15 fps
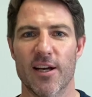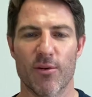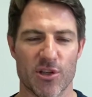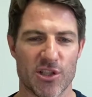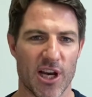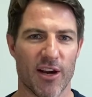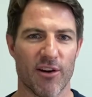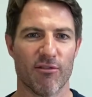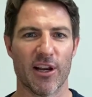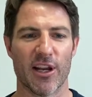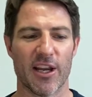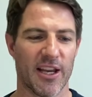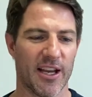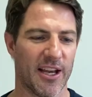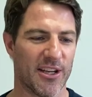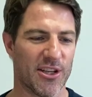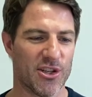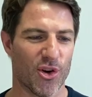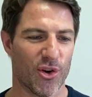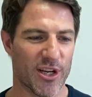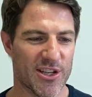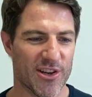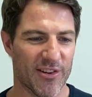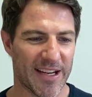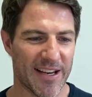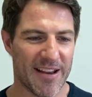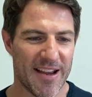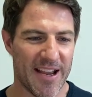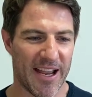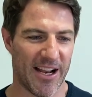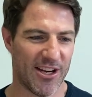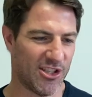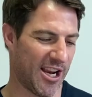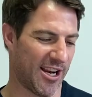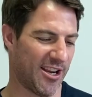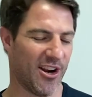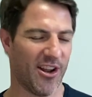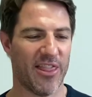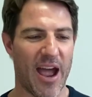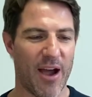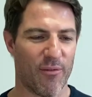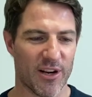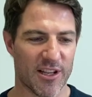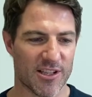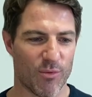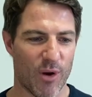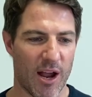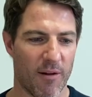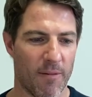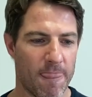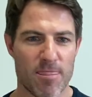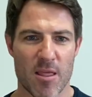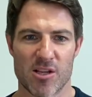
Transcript: which I really enjoy doing. And I check in on that one as well.